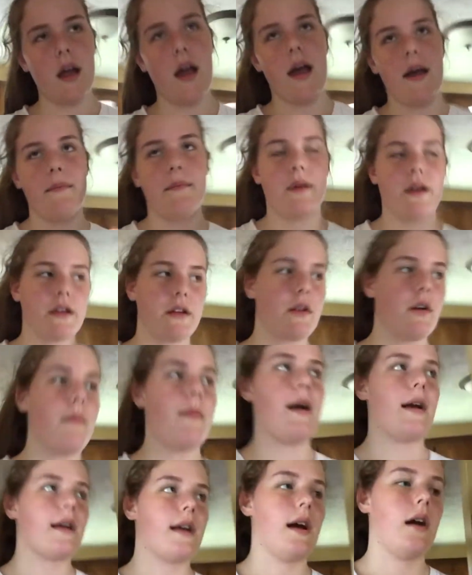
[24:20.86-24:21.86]
I might go
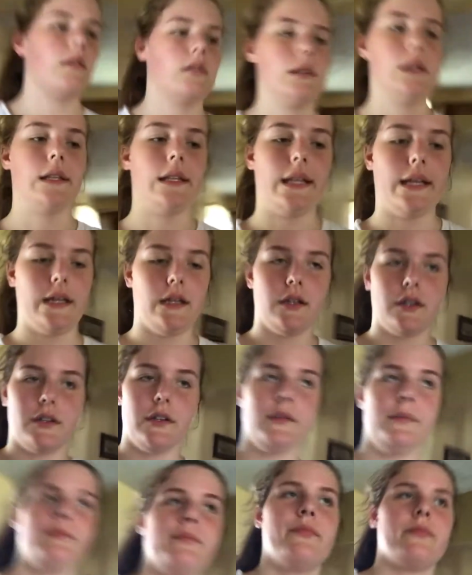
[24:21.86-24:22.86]
back out
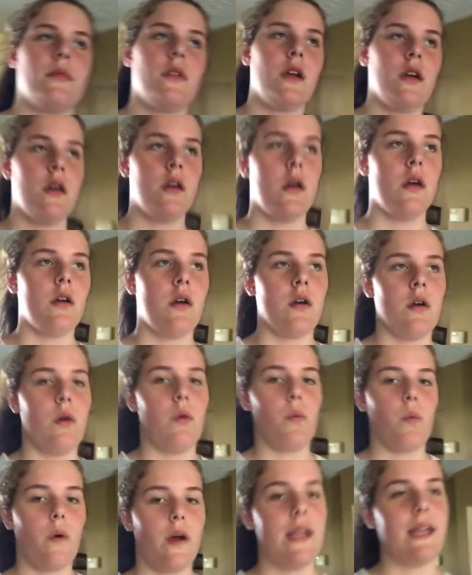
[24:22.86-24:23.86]
later
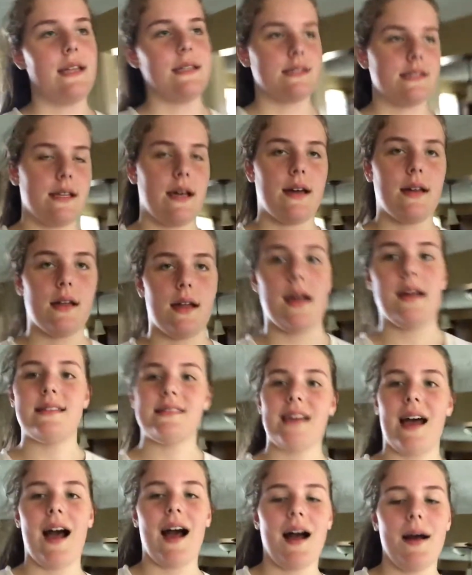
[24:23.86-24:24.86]
when it's not as
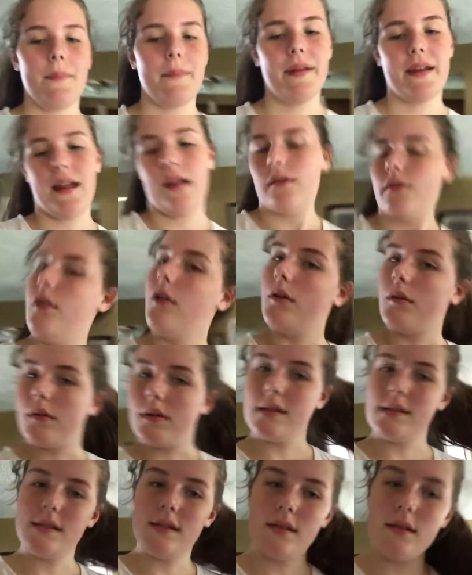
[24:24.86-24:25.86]
hot, but I don't know
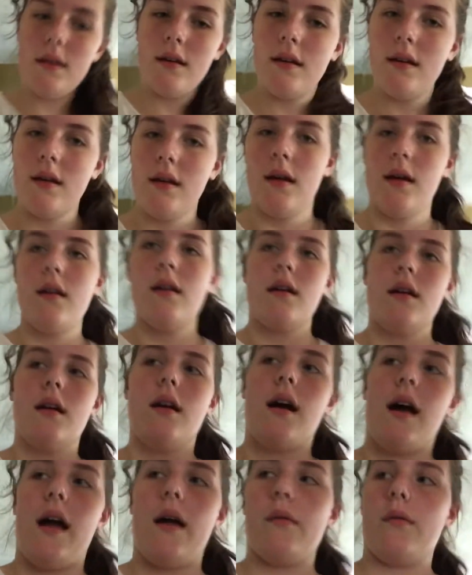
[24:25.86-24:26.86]
because
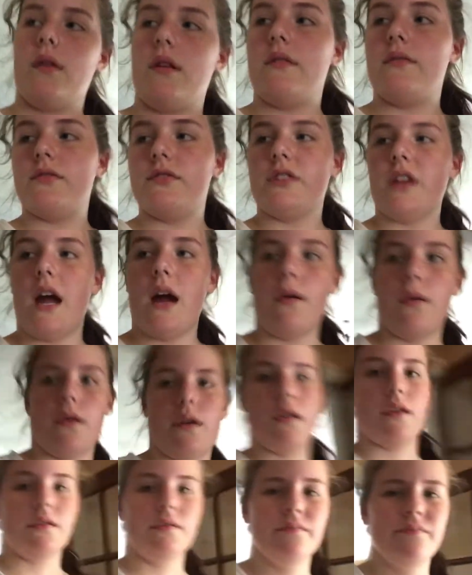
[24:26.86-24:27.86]
I would have
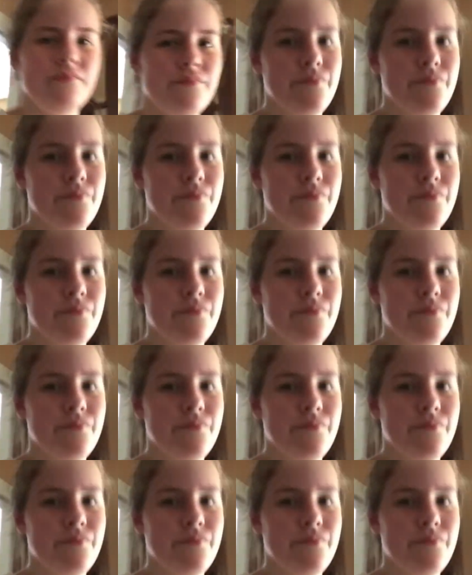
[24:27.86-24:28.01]
showered